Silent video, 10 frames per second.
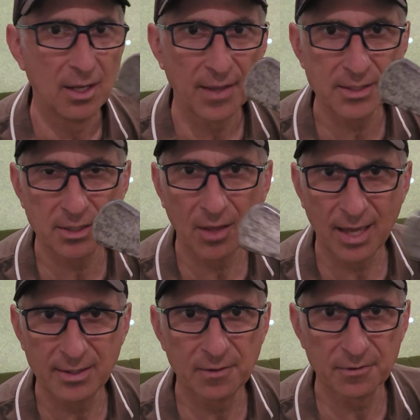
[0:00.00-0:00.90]
That's a
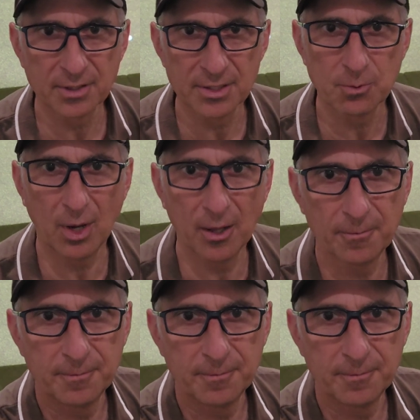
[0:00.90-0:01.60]
lot different as well.